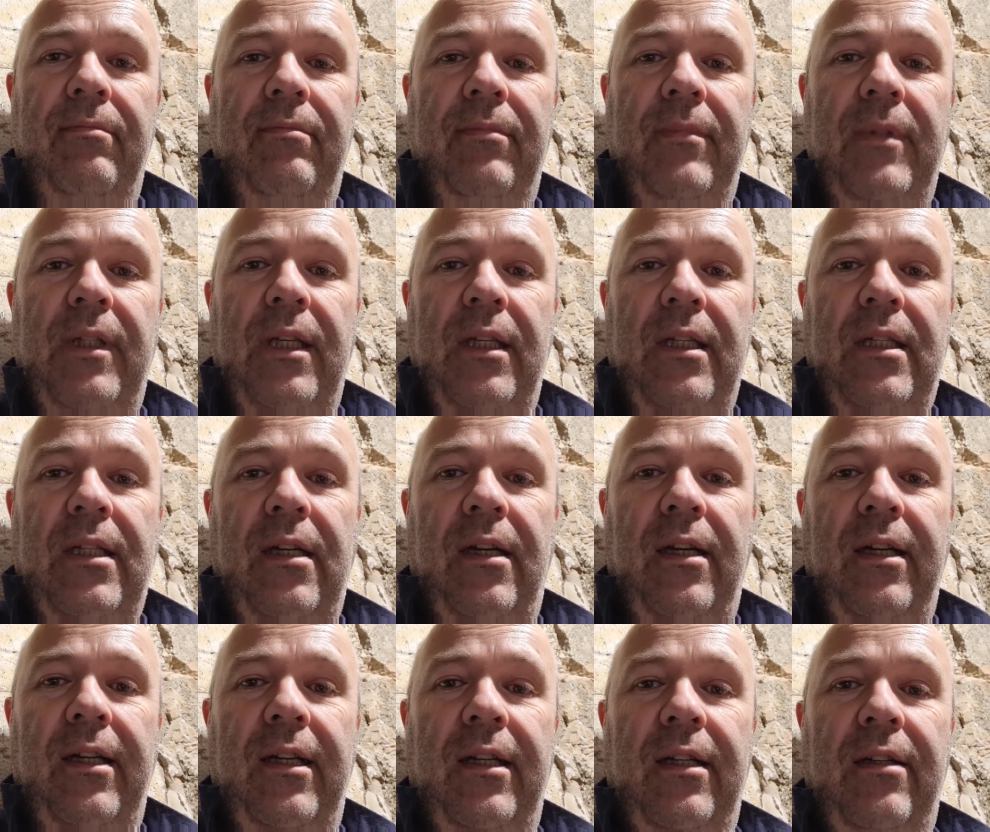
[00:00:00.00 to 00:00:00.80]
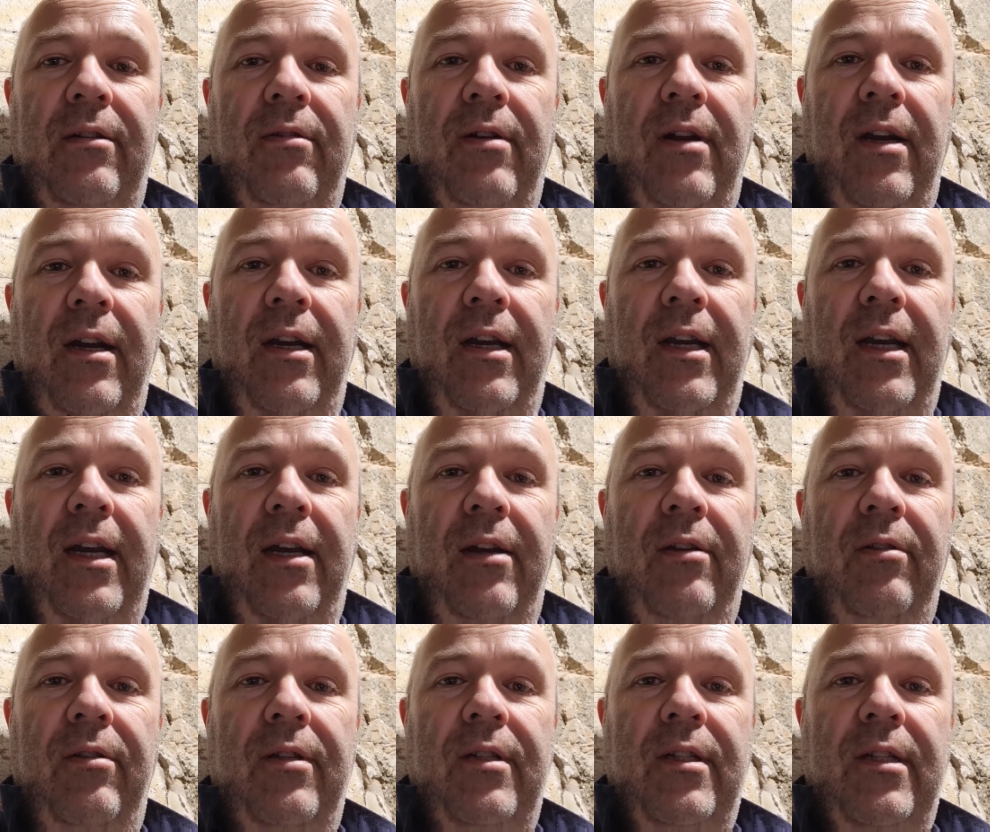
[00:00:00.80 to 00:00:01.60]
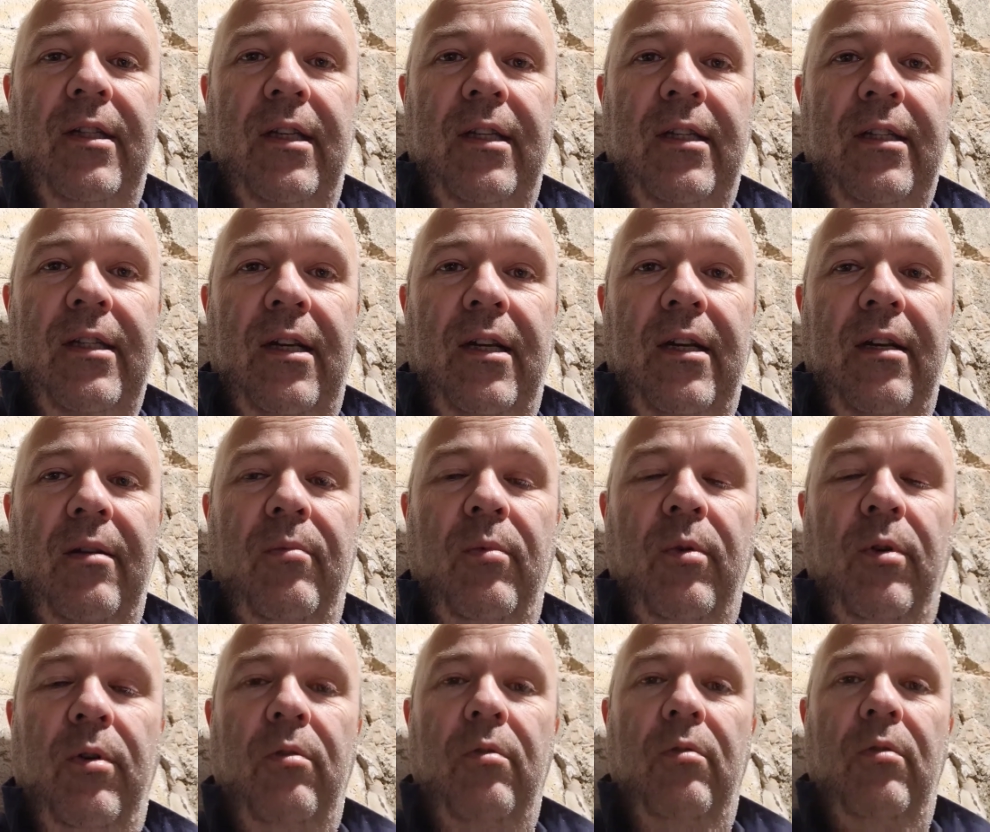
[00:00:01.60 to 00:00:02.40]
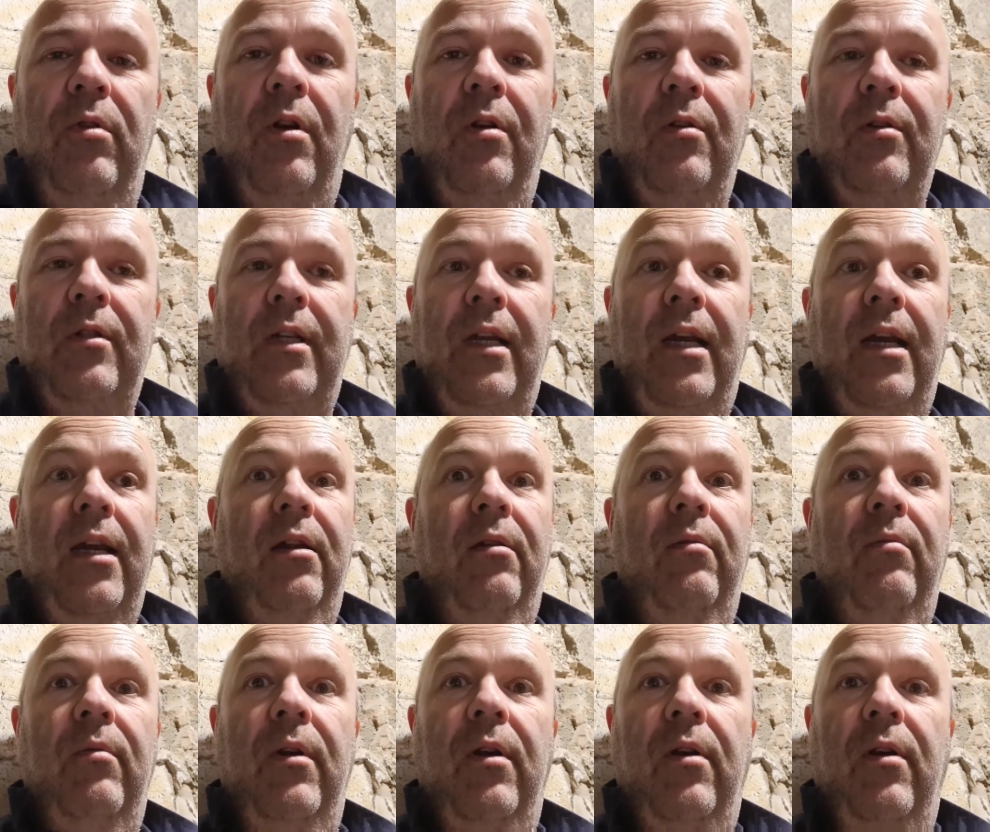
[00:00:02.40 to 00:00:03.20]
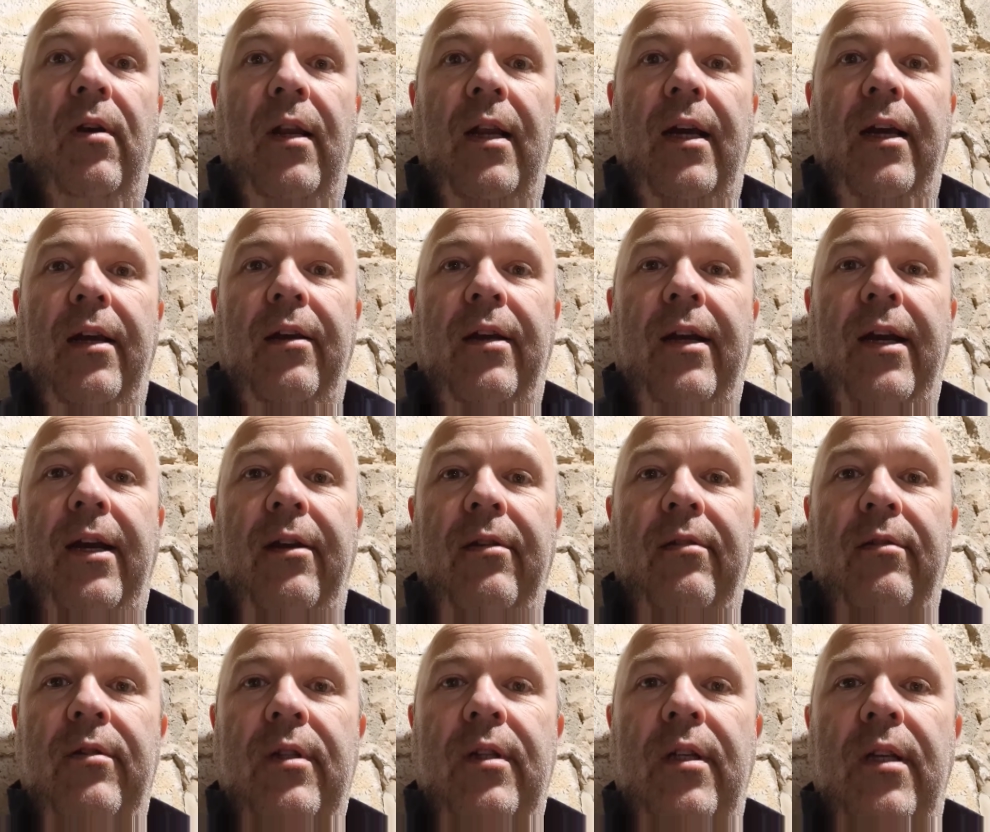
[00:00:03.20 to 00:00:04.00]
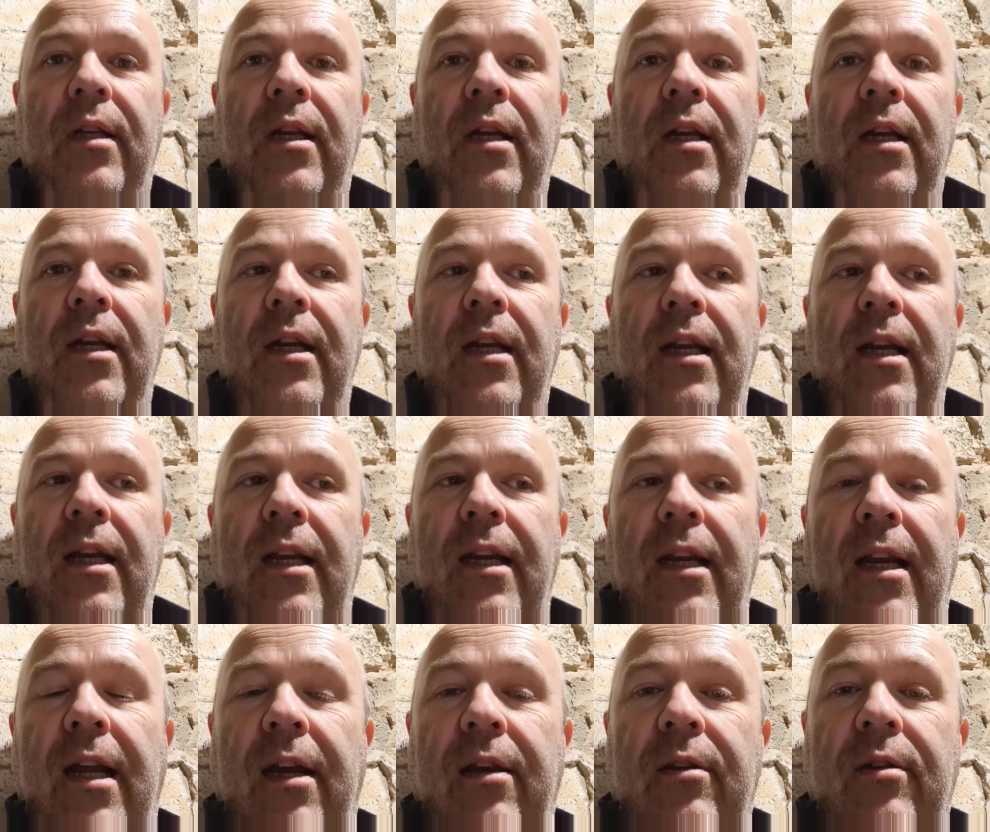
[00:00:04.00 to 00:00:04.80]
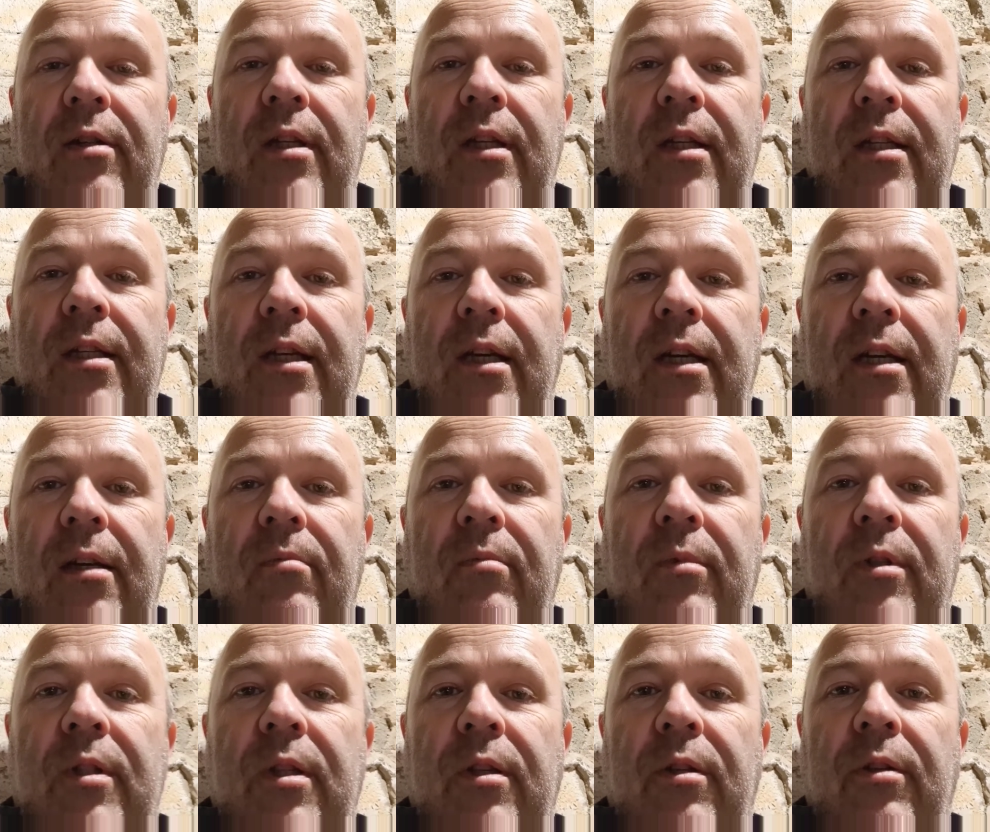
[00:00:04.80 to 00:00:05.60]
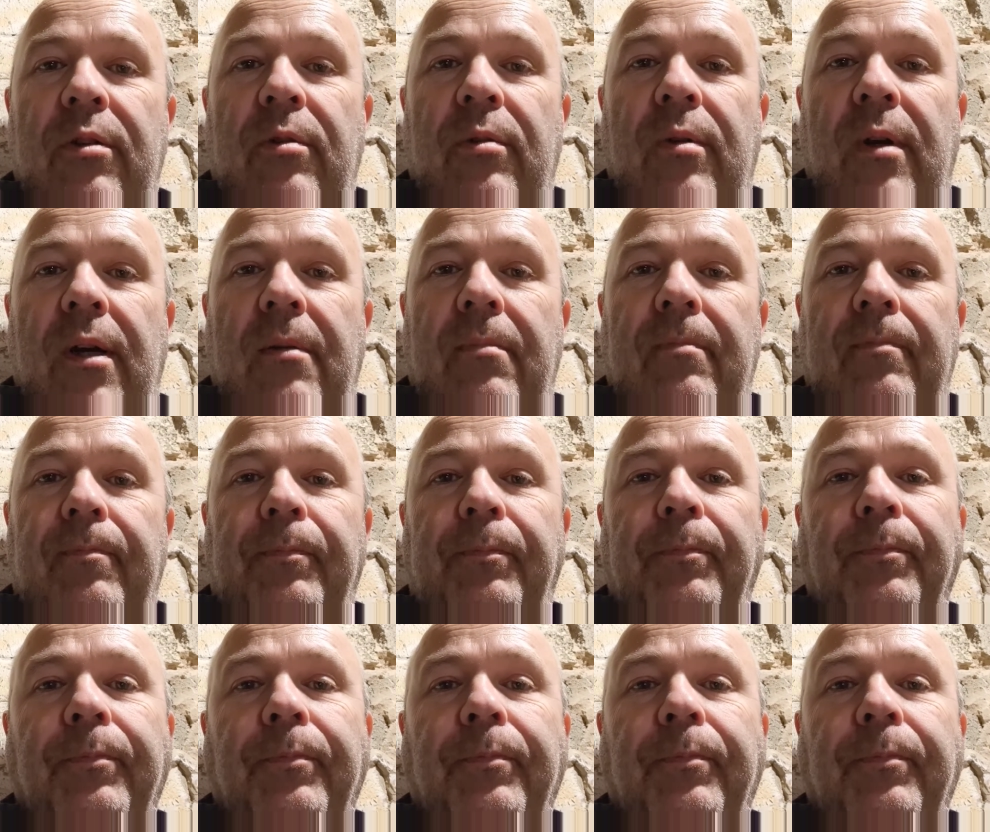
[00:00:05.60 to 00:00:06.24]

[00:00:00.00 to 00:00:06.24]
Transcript: decided, right, now's the time. We're all locked down, we're not allowed out. Now's the time to